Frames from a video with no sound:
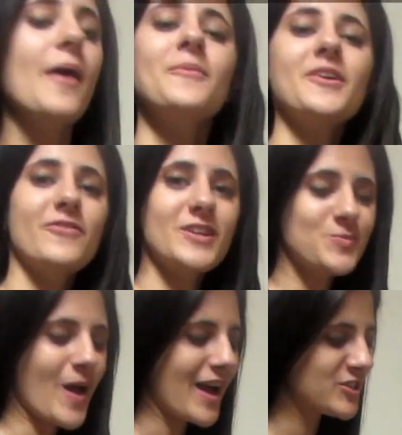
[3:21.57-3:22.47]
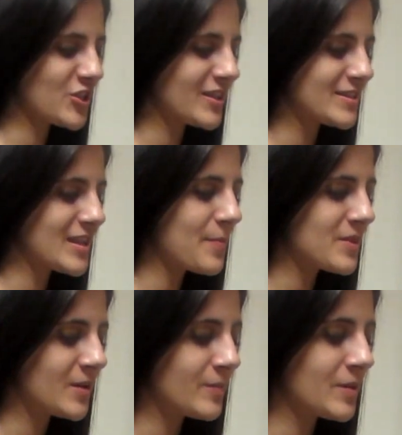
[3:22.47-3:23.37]
I'm going to finish packaging these up,
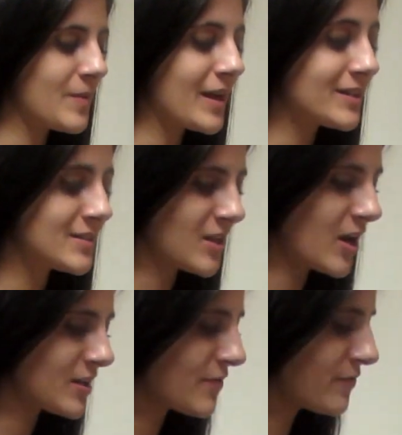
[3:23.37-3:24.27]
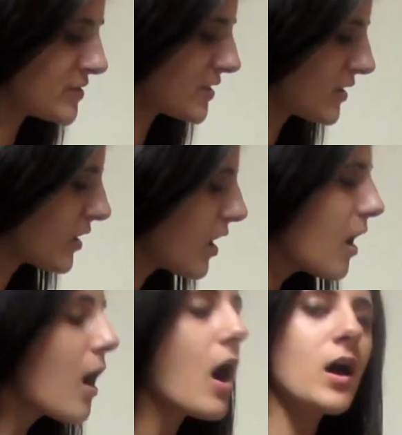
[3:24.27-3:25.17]
and then I'm going to make lasagna for dinner.
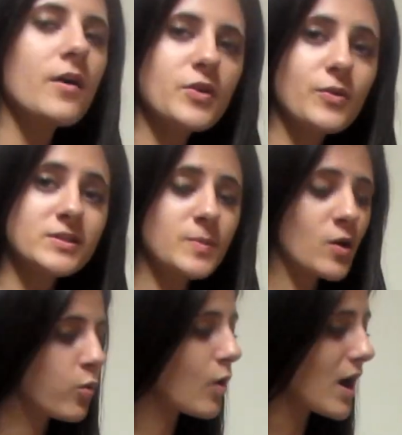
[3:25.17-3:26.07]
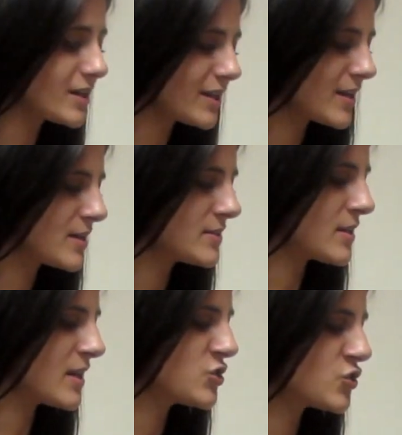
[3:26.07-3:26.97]
All of the recipe quantities
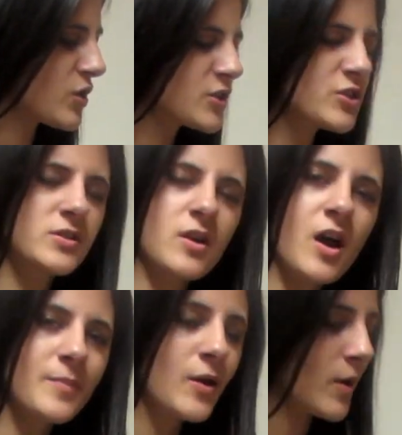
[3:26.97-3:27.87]
and instructions are on my